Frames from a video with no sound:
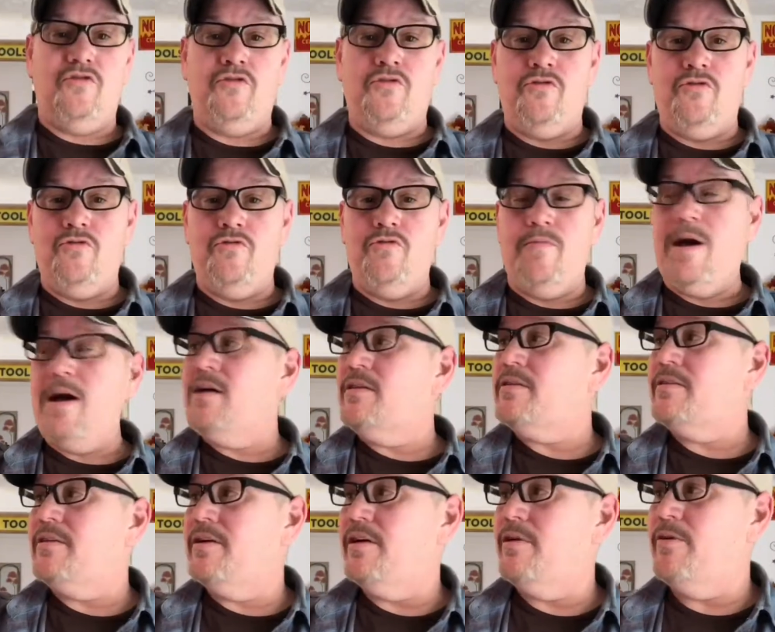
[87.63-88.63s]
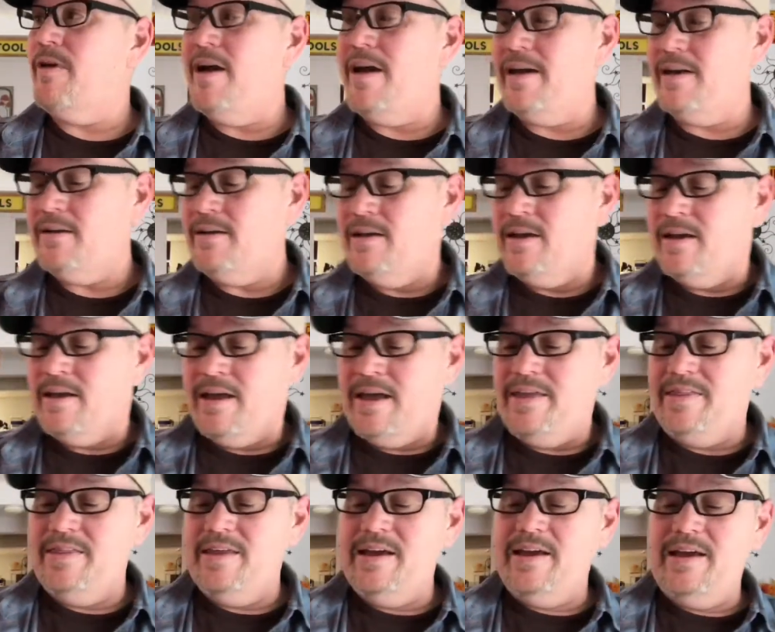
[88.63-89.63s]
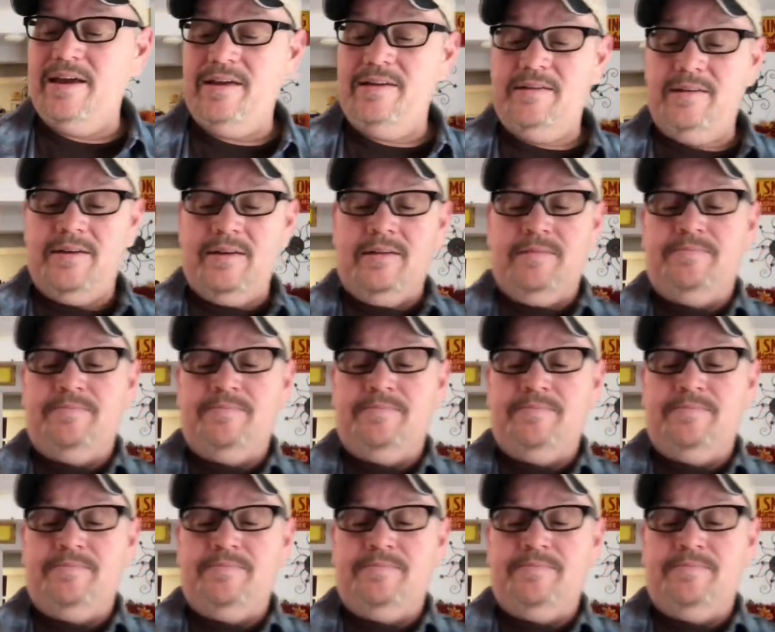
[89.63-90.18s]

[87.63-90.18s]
shoom out there, right? And then